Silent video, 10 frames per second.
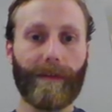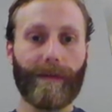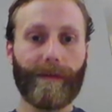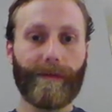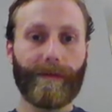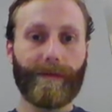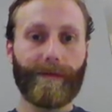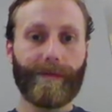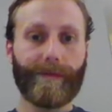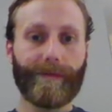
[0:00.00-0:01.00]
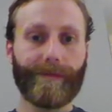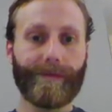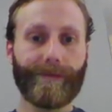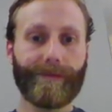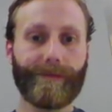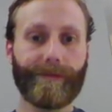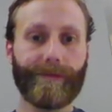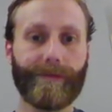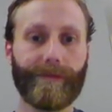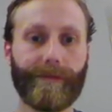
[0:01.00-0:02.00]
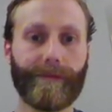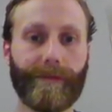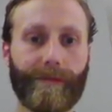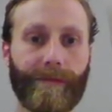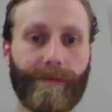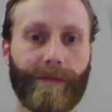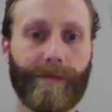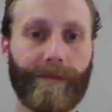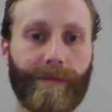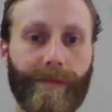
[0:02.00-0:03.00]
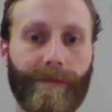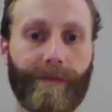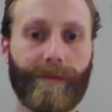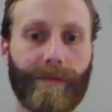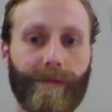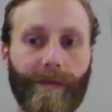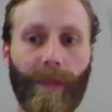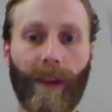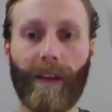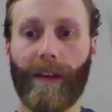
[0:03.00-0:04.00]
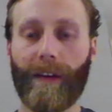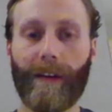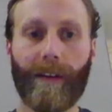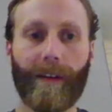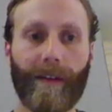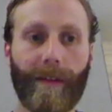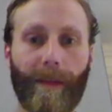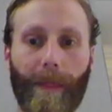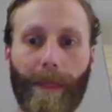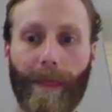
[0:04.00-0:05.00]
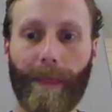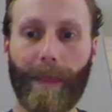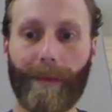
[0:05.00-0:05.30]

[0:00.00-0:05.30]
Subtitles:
[no speech]